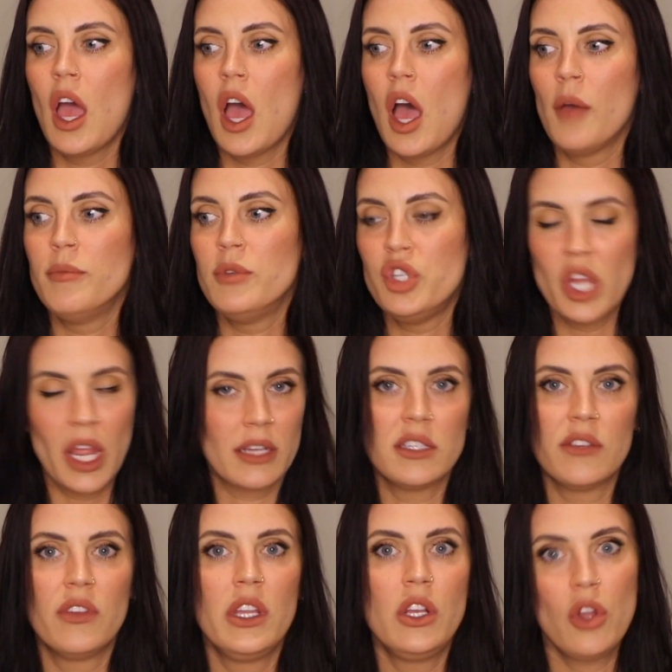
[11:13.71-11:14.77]

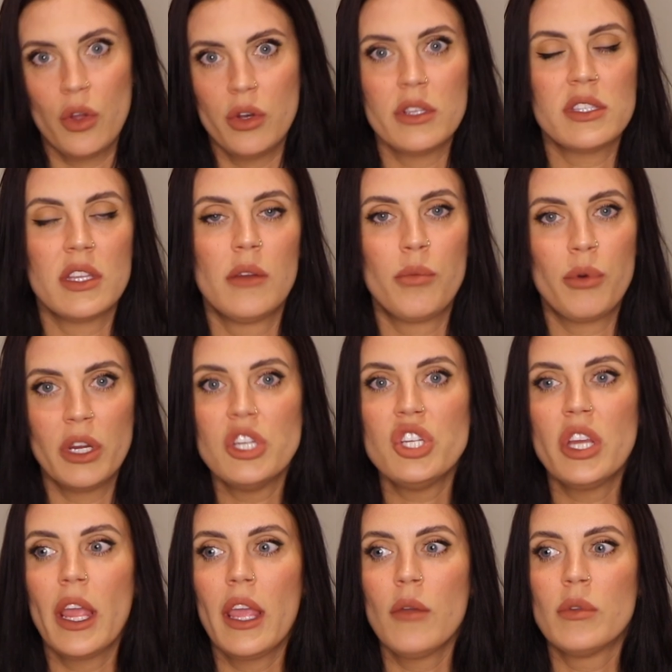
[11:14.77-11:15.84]
objectively notice and
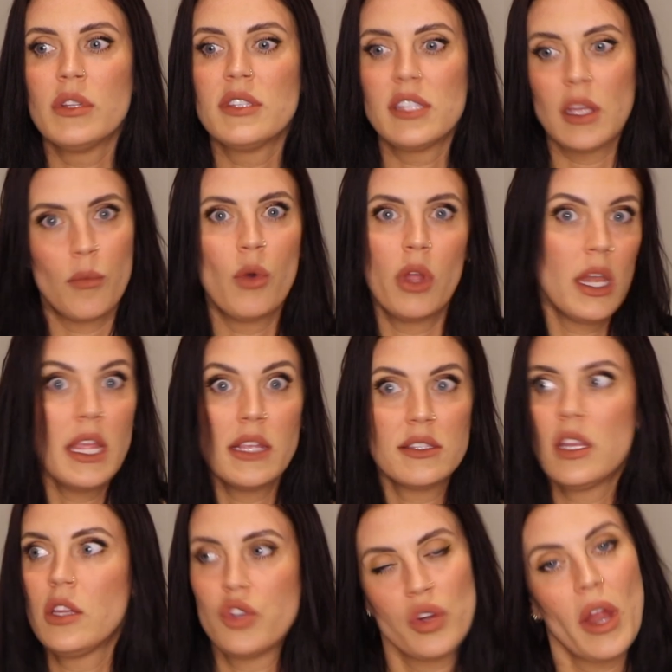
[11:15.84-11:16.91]
appreciate when someone
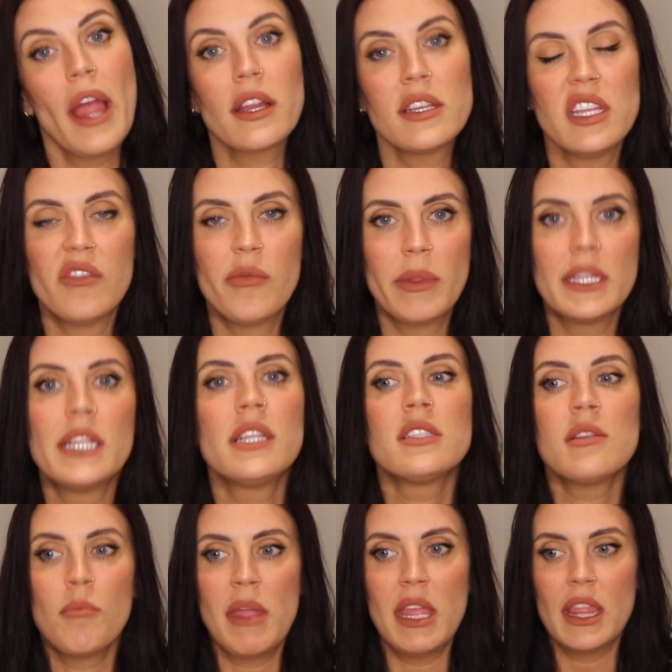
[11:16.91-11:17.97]
is attractive, but that
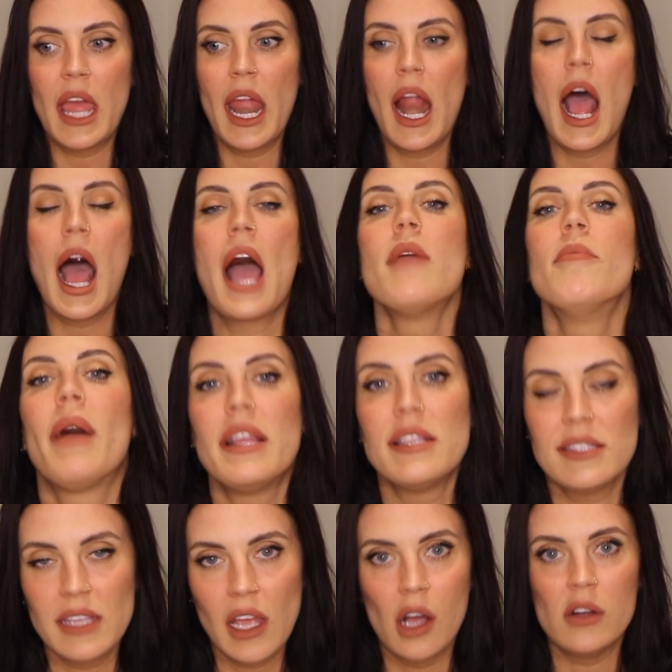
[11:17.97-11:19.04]
doesn't mean that I
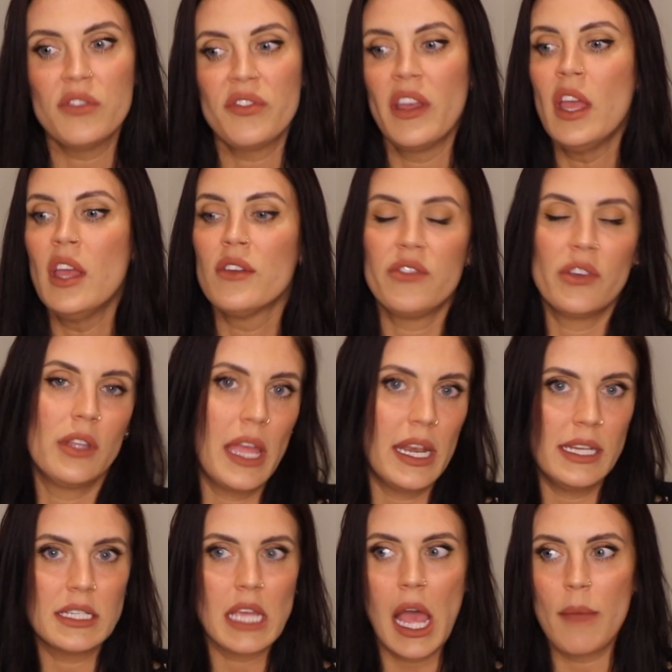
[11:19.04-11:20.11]
myself feel
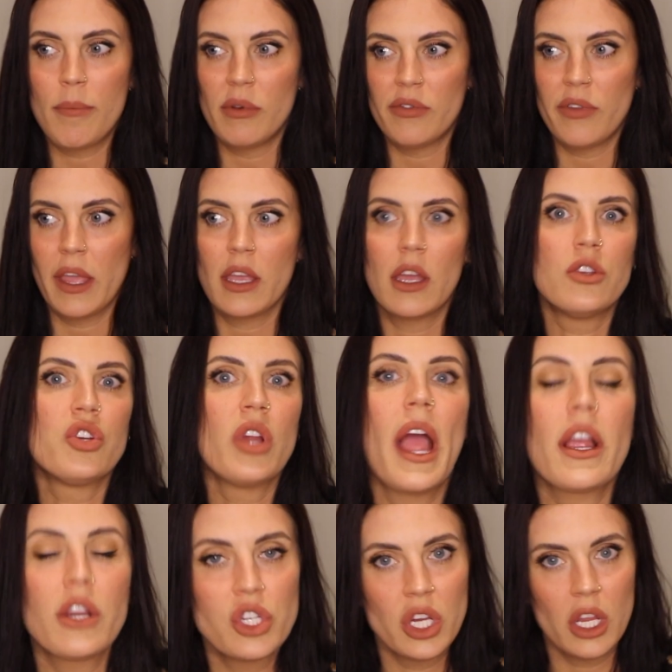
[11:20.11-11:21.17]
any type of like
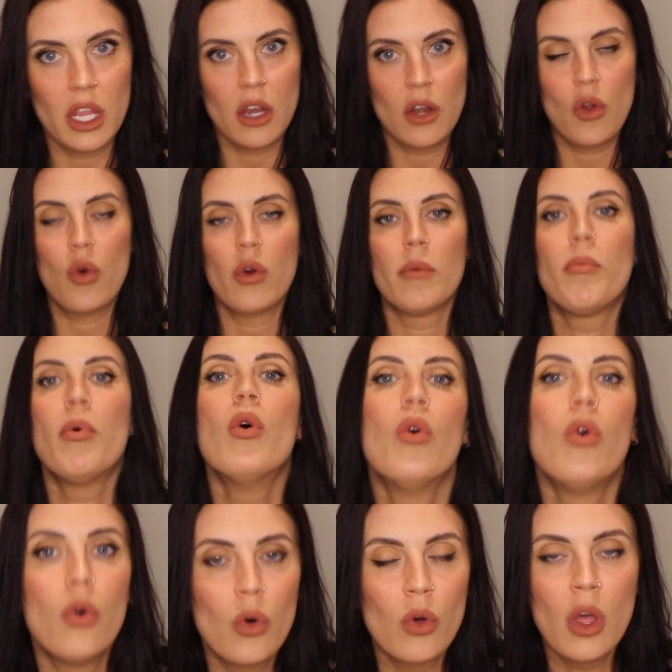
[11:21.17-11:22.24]
attraction or
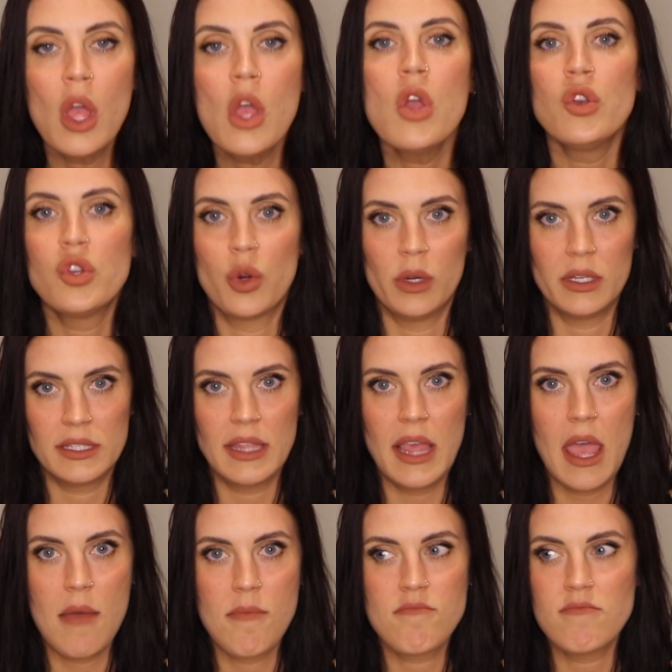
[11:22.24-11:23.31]
pull towards
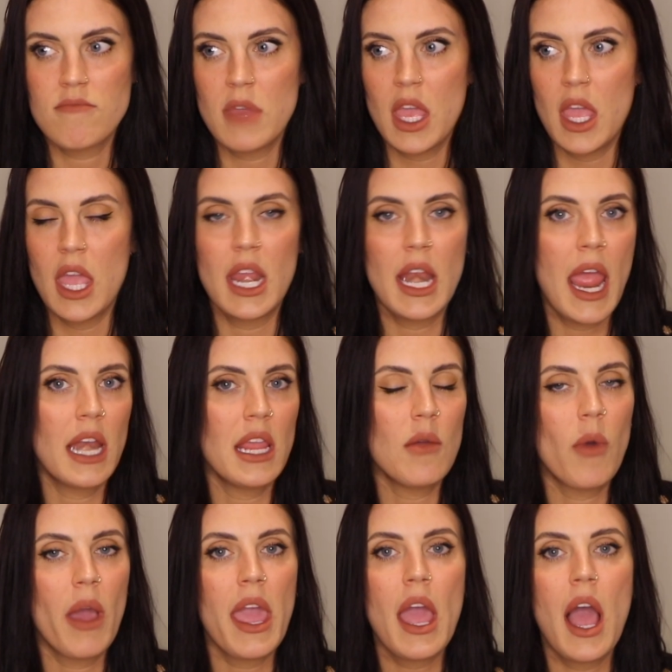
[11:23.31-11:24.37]
them in any
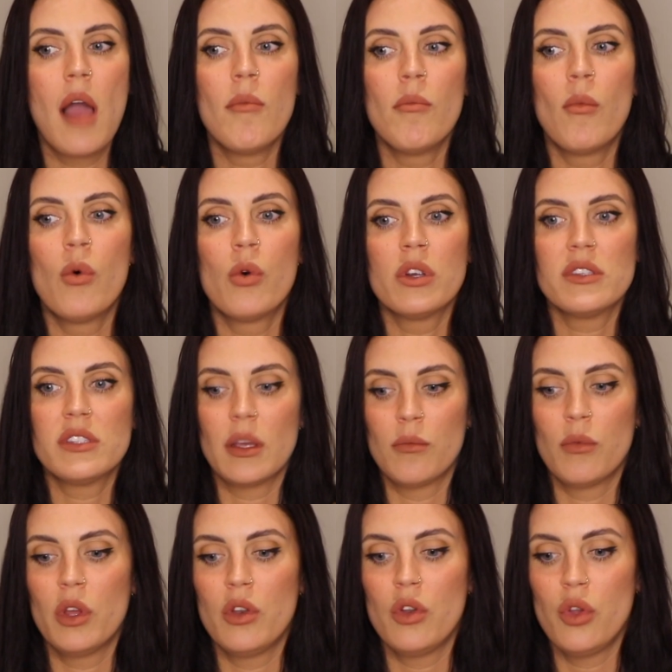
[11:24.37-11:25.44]
way. I'm more
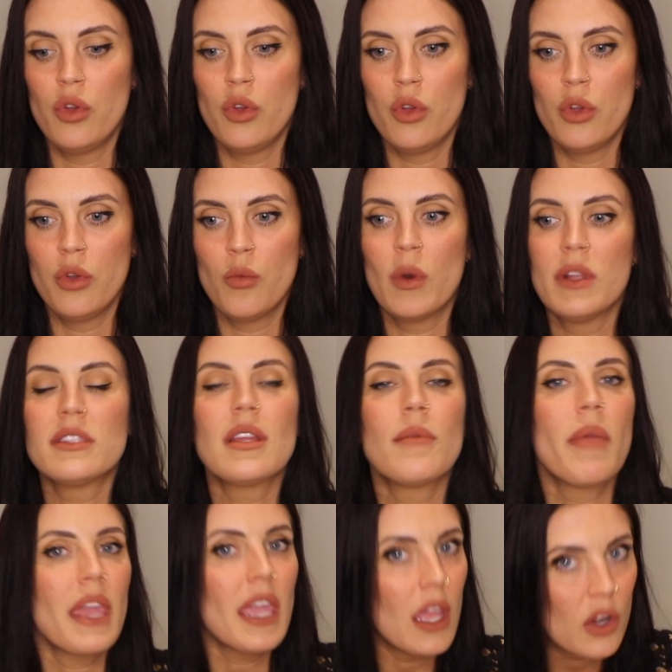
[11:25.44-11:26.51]
someone who, once I'm
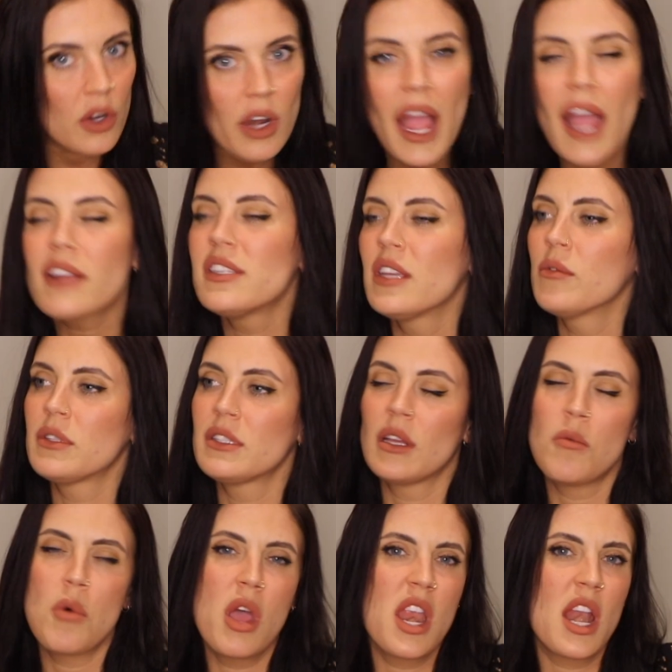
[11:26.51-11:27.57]
like interacting with
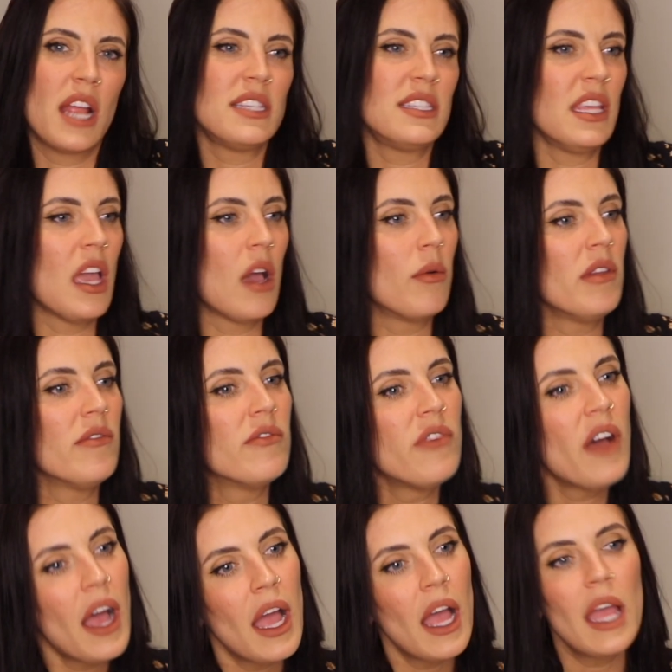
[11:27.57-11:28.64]
someone and I see how we
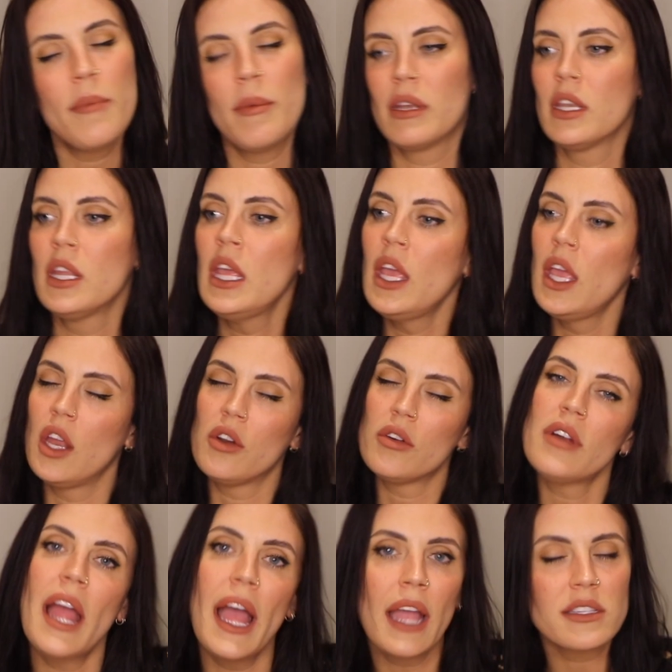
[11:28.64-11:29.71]
vibe and
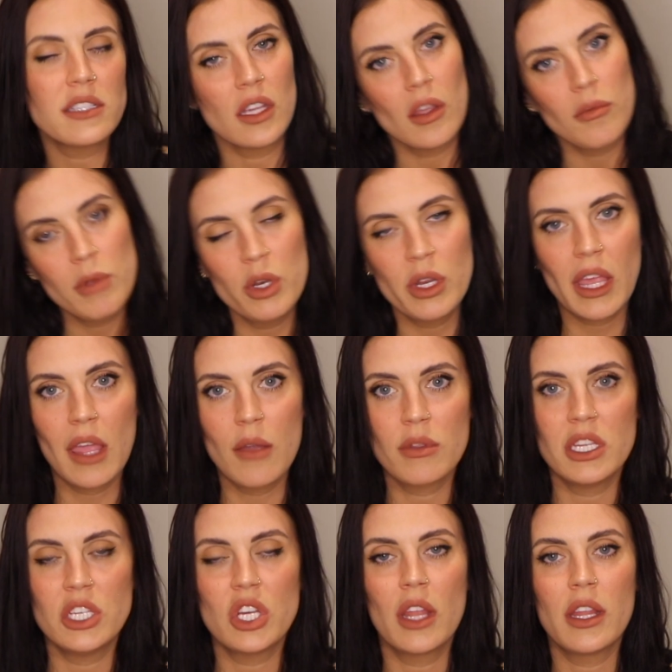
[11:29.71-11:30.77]
interact and communicate with
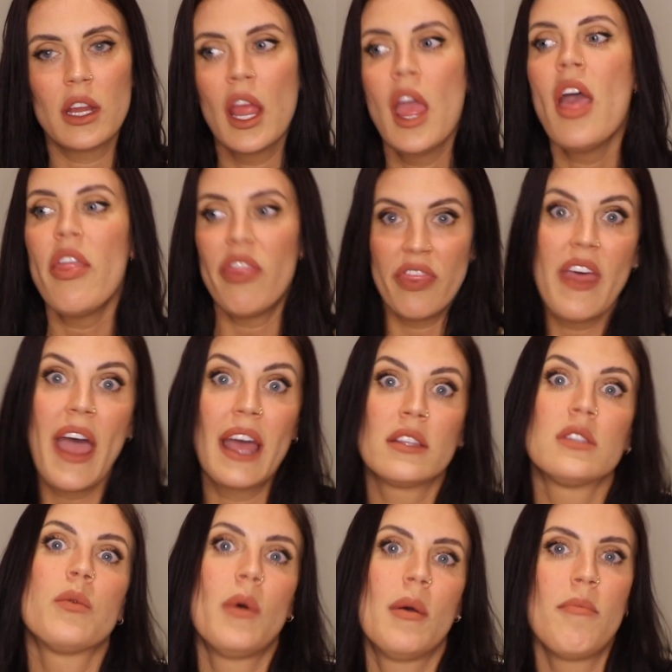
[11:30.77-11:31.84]
each other,
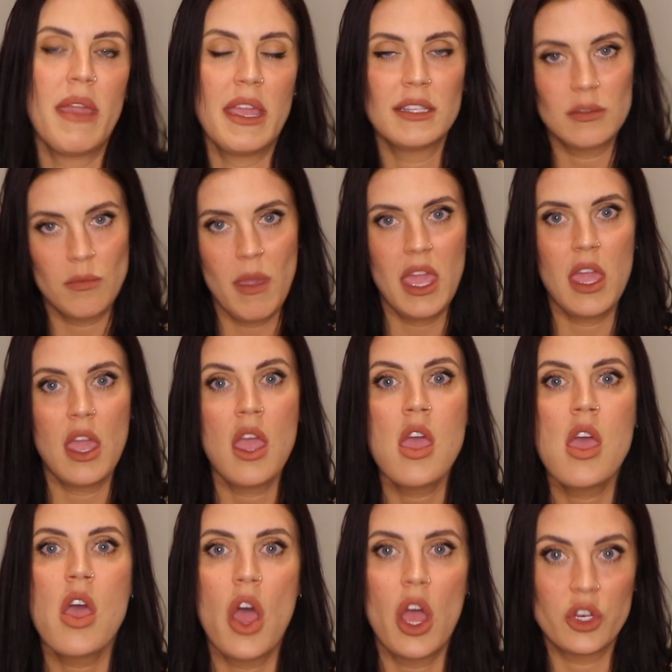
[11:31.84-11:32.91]
that's what makes me
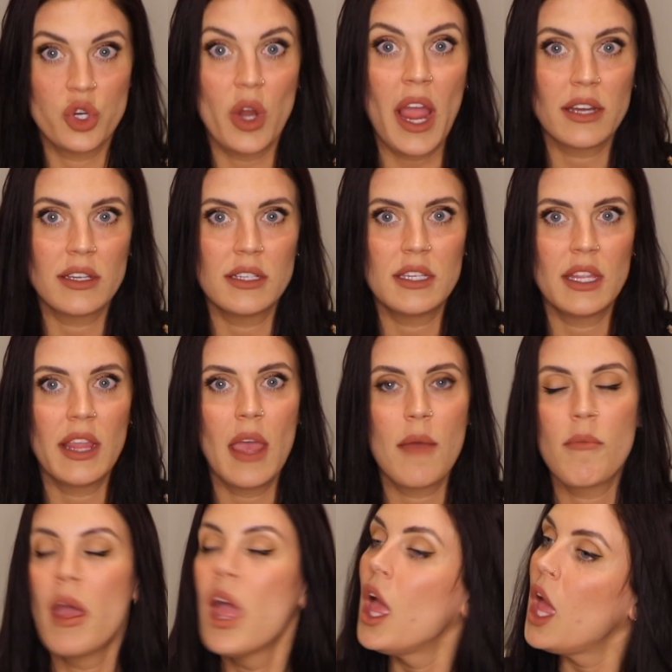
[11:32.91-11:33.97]
attracted to them.